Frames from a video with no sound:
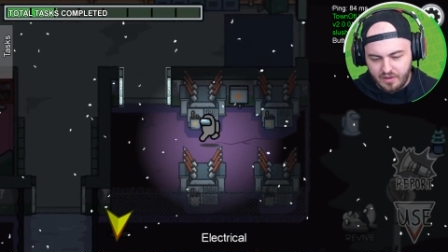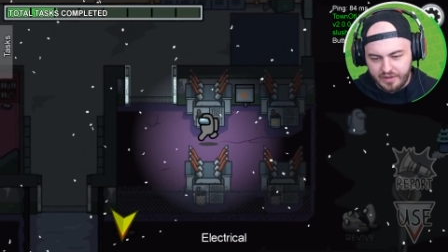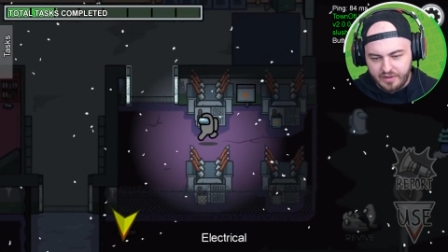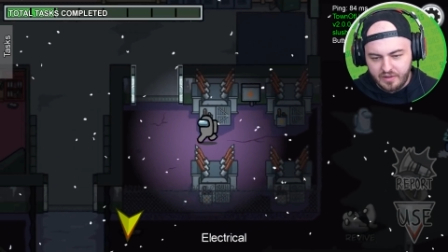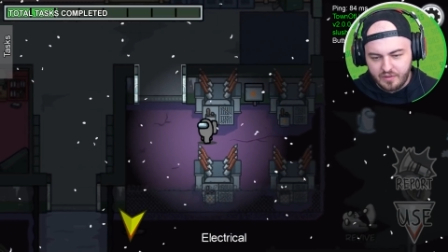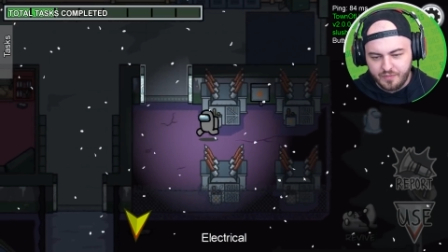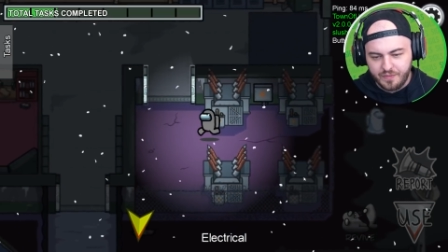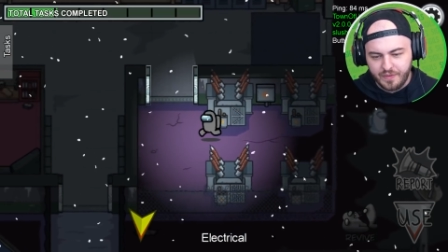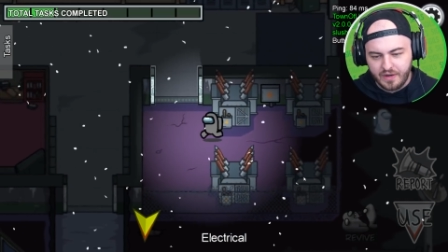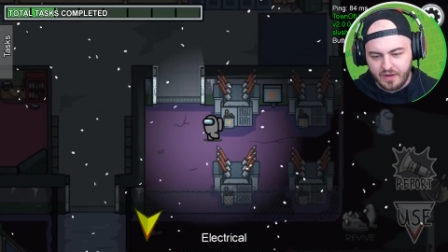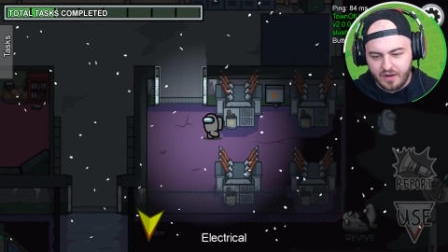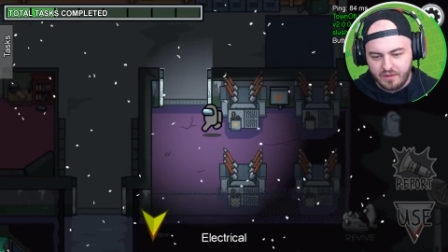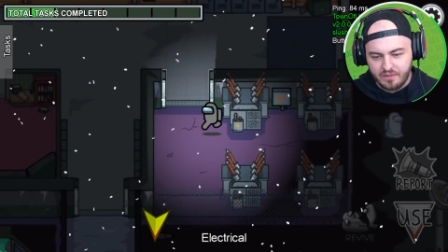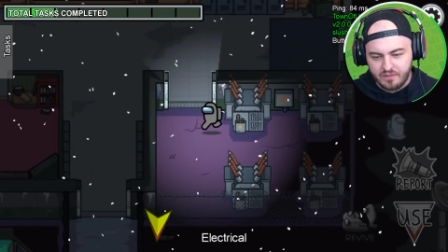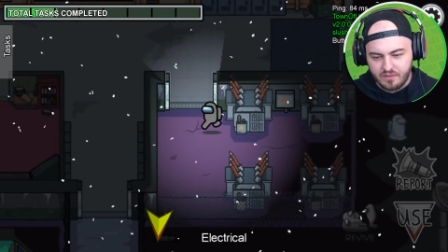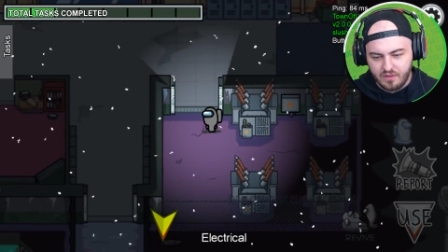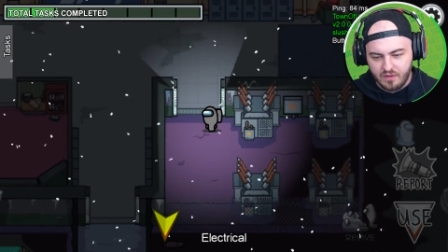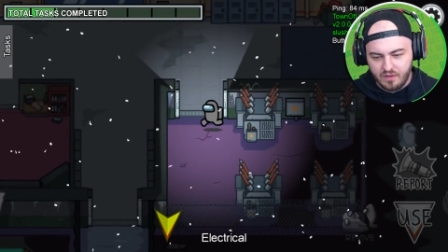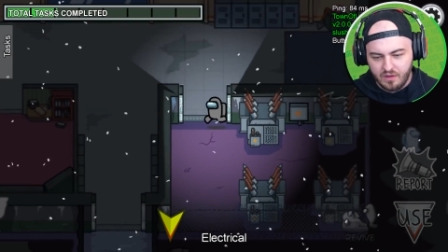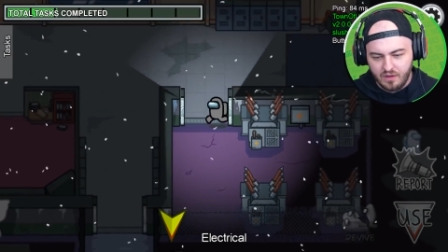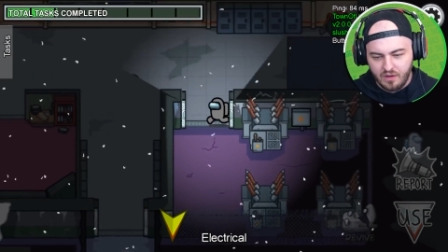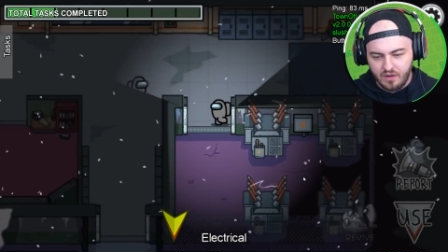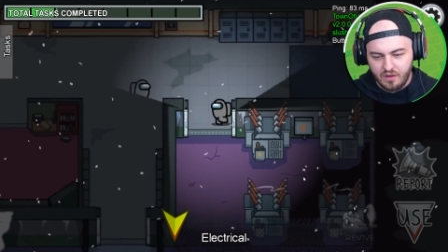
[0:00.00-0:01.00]
I need to figure out.
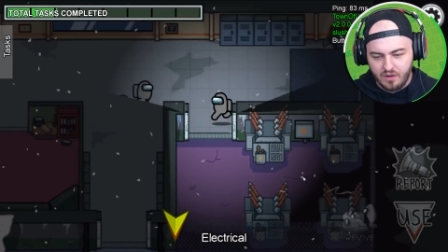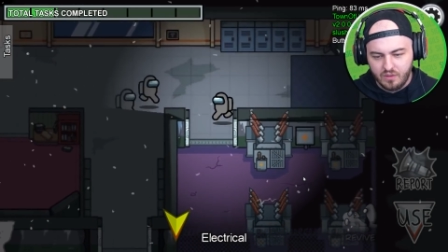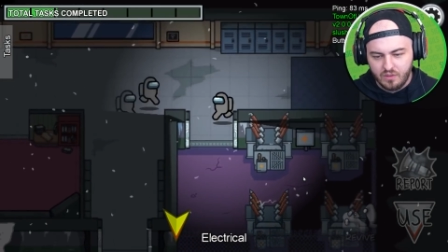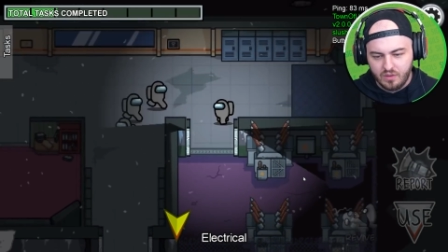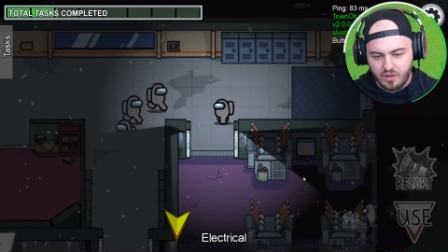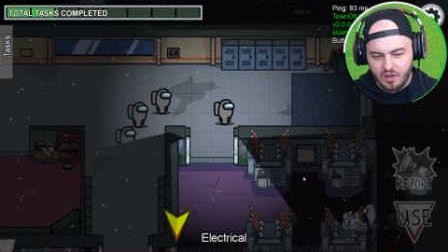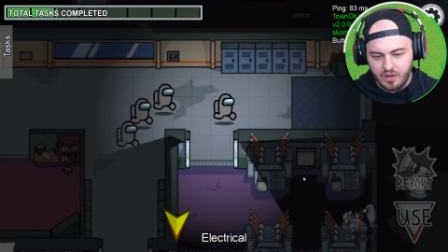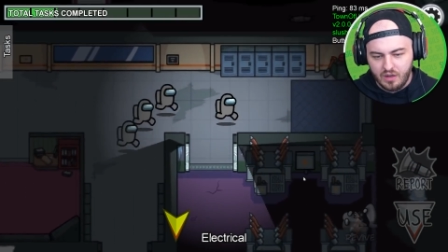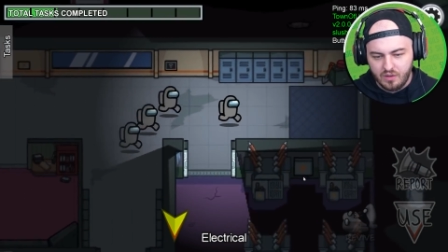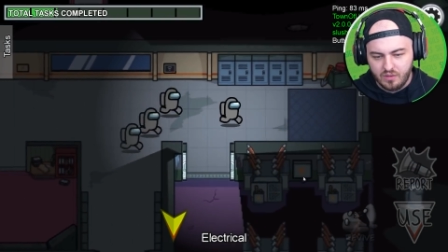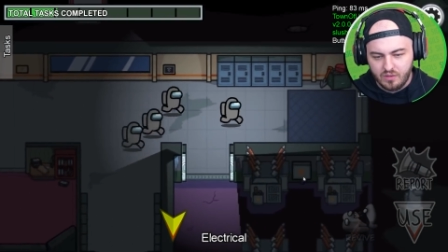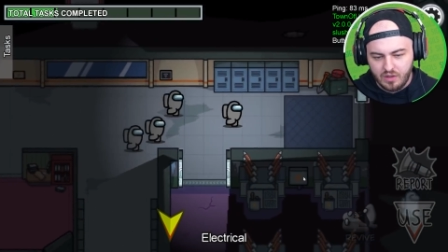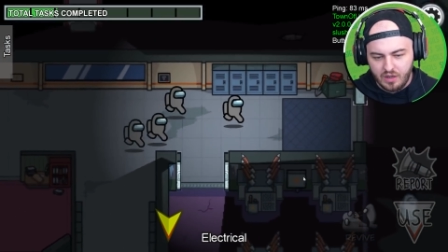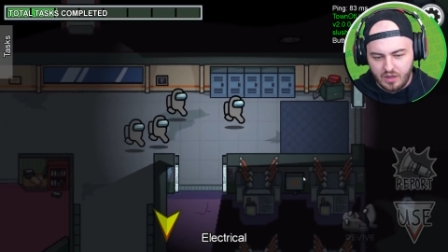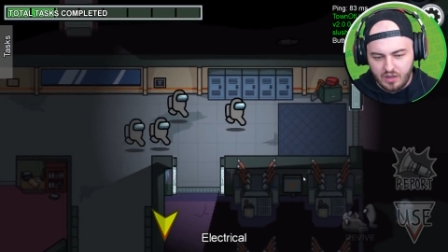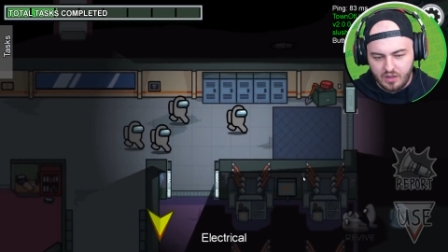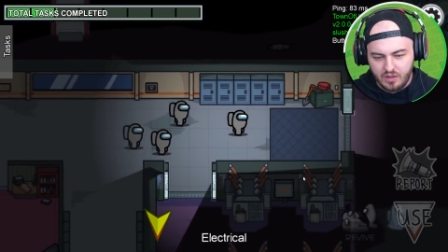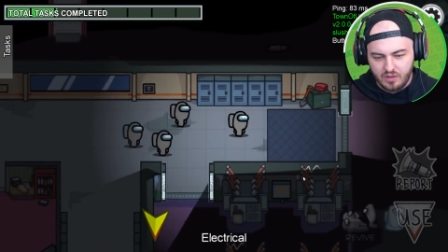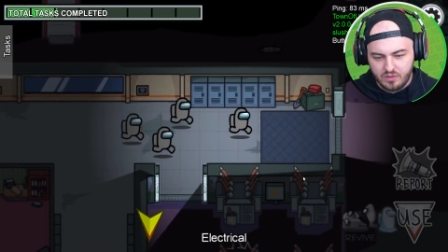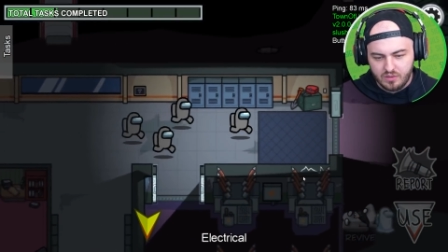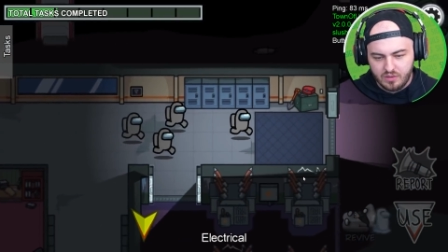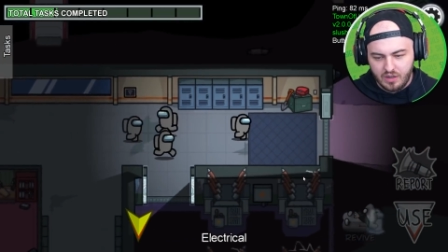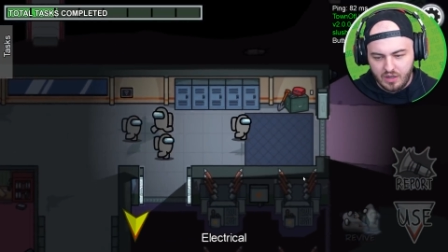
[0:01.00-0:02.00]
Uh oh. Uh oh. Uh oh. Uh
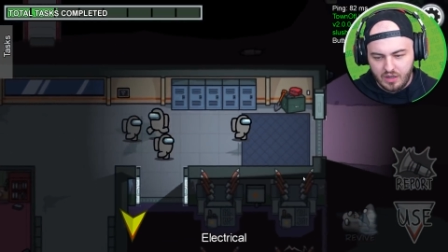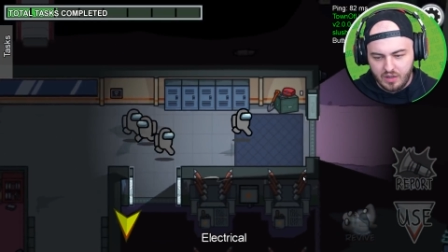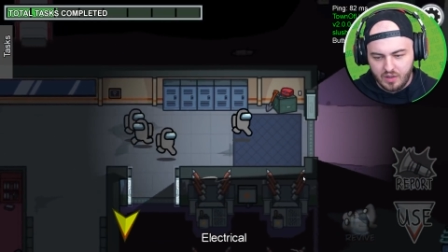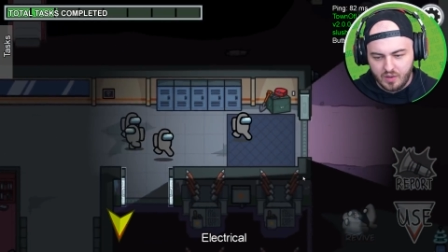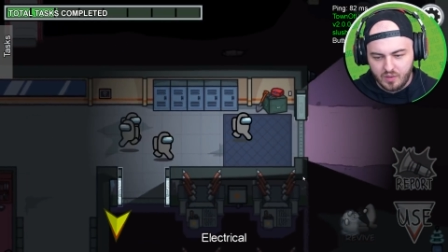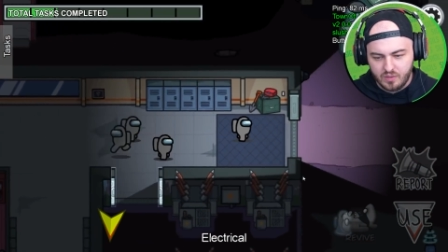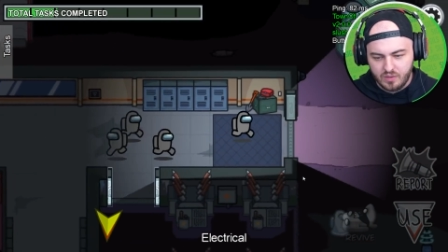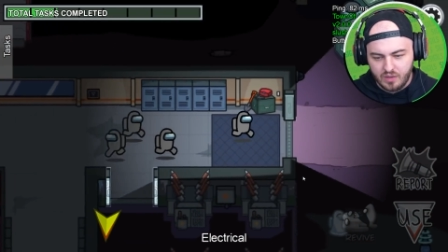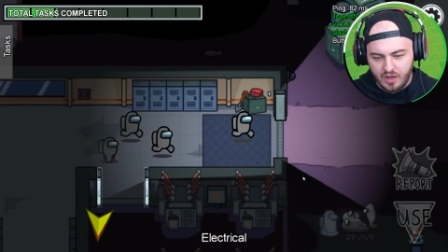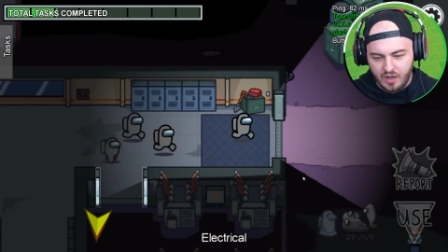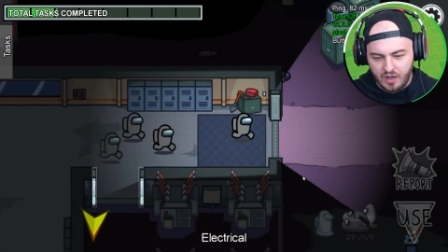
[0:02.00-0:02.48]
oh. Uh oh.